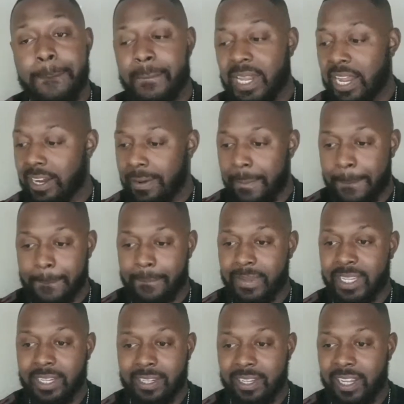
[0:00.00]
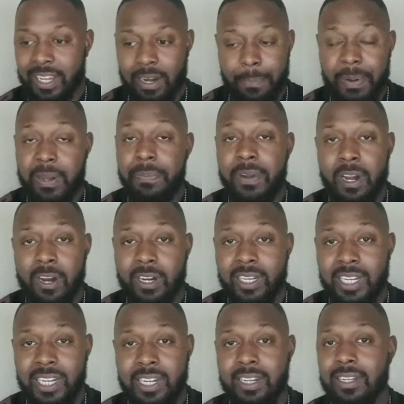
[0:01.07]
Like, in a PPR
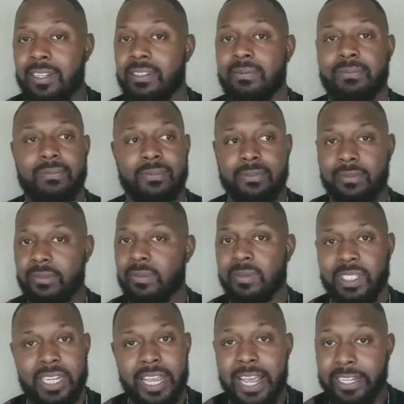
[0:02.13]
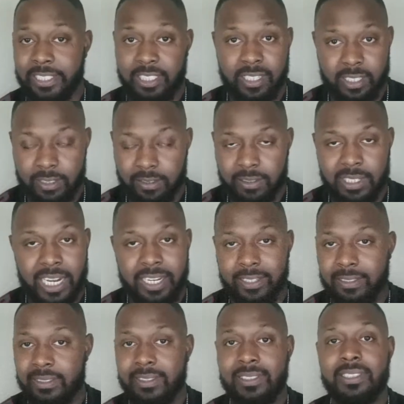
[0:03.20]
league, excellent. Like,
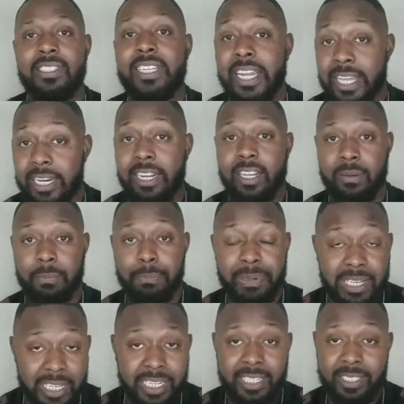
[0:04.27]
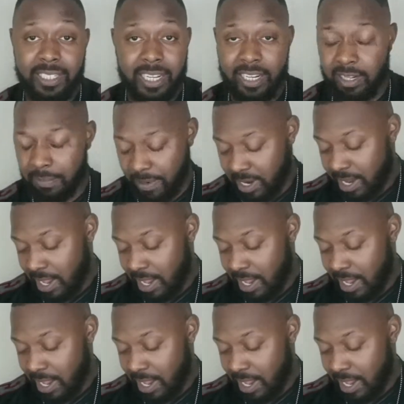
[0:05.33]
get him. Please get him.